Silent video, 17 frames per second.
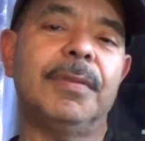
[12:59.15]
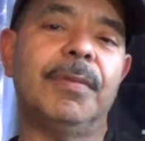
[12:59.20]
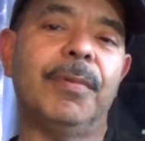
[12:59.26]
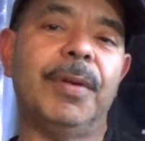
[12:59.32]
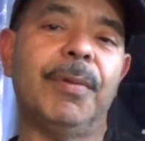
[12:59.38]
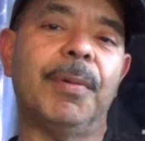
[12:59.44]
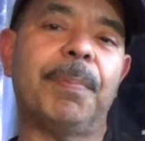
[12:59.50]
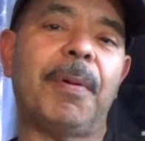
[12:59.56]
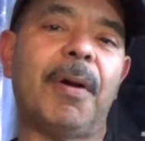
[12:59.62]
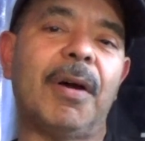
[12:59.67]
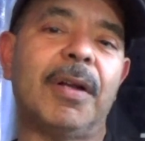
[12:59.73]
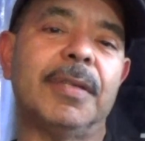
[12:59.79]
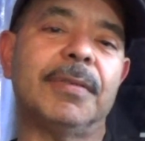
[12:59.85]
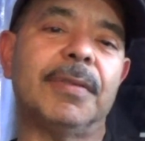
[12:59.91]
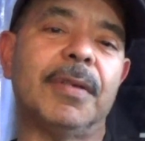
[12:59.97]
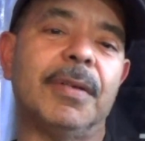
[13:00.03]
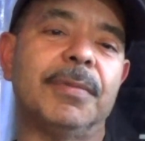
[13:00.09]
we were part
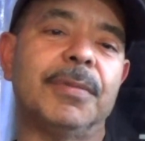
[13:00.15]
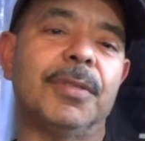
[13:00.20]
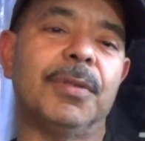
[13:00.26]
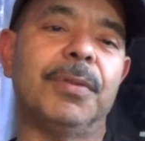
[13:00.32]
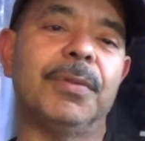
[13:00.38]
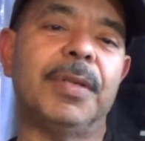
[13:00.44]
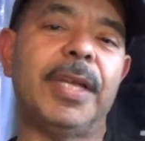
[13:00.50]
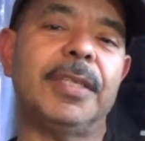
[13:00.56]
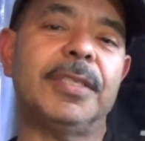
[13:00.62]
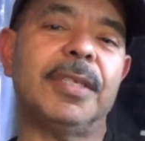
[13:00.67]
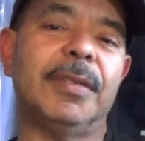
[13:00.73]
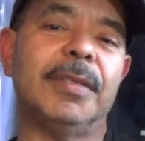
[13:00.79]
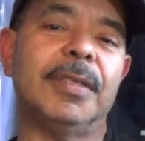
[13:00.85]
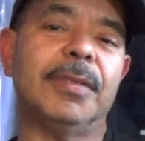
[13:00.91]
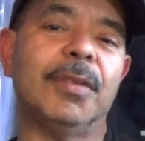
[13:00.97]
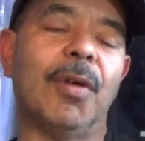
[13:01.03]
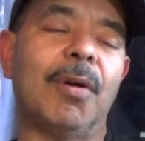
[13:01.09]
of Zulu
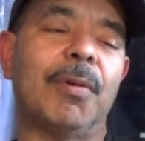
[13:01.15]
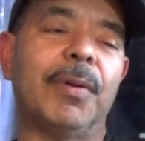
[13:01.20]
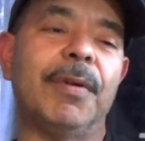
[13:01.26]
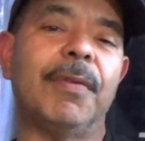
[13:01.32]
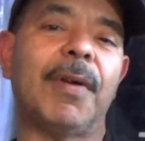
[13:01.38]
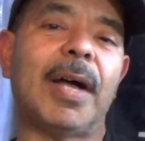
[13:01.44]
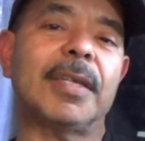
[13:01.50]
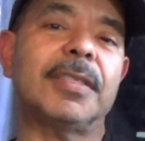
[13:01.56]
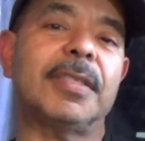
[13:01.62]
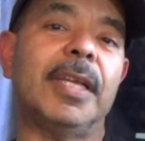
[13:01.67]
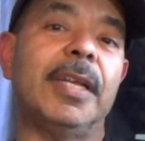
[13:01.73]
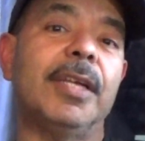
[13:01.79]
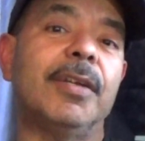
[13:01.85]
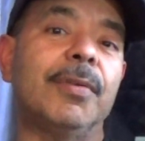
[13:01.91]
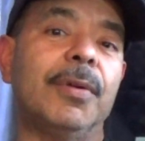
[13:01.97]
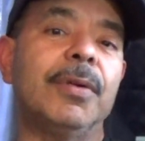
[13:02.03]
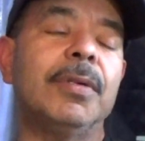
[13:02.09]
Nation along with Rocksteady
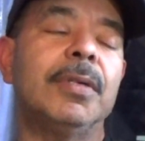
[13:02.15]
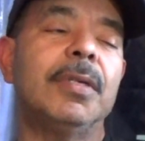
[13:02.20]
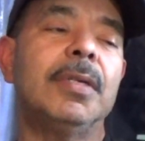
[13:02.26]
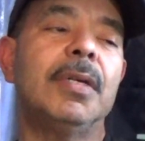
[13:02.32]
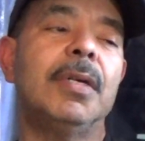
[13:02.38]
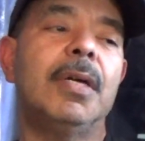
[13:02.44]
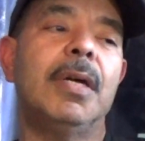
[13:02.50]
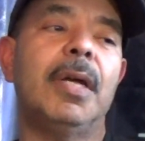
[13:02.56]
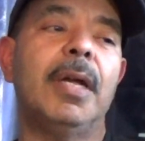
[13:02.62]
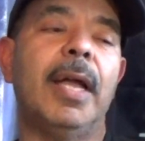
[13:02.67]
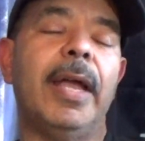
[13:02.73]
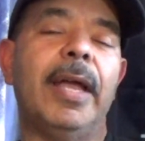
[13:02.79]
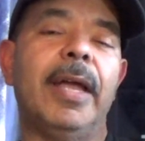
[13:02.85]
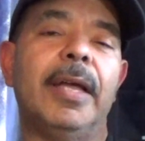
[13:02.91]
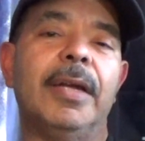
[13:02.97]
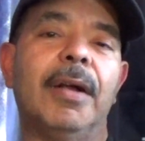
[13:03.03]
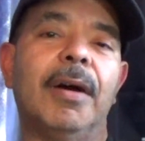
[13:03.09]
Crew,
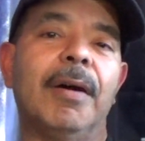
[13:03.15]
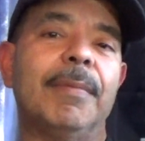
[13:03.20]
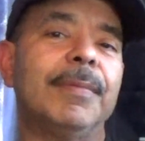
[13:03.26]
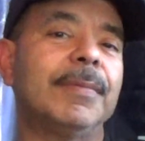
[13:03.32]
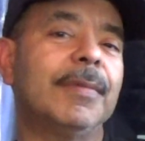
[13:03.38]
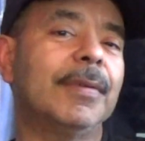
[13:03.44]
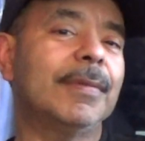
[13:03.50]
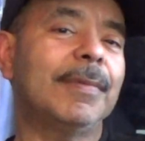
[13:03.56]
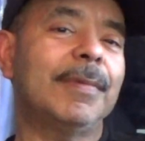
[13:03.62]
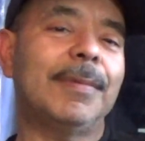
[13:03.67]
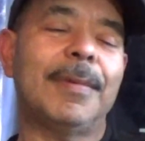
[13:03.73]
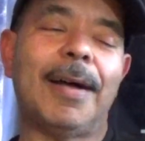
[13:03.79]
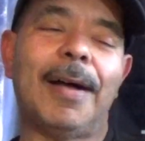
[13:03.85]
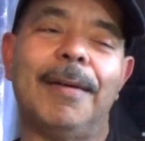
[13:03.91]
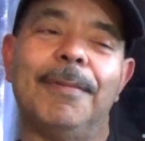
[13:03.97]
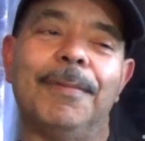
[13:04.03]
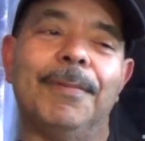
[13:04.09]
and
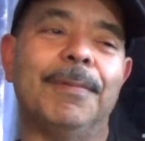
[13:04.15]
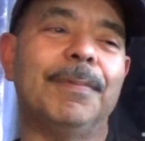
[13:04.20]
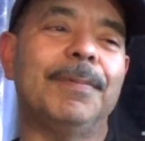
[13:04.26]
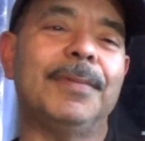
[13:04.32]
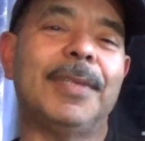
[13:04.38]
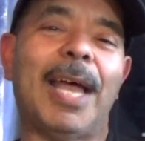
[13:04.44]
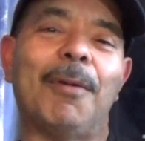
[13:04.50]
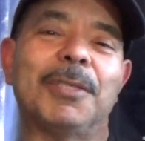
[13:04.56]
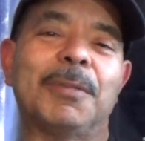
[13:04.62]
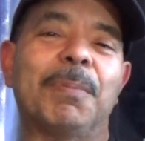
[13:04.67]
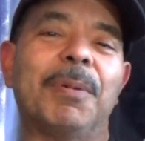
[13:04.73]
that was